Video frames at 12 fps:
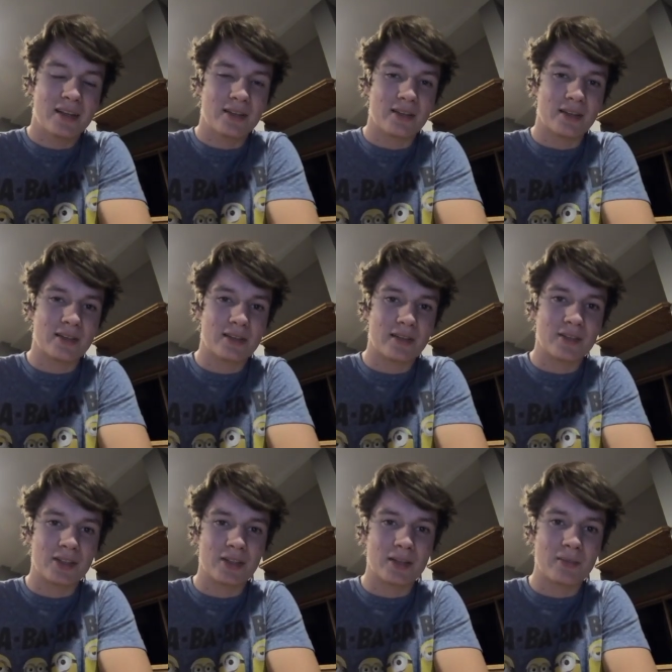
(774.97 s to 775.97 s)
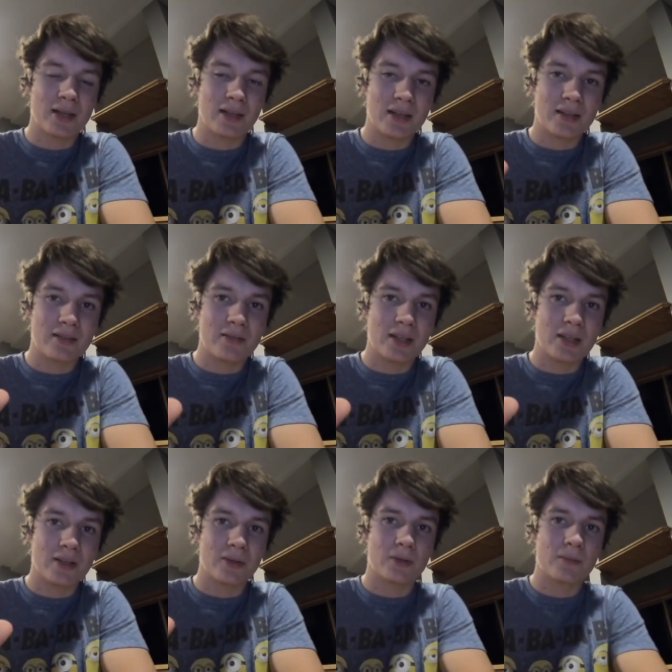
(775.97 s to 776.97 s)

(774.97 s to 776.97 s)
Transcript: so I do have to look at my liked videos.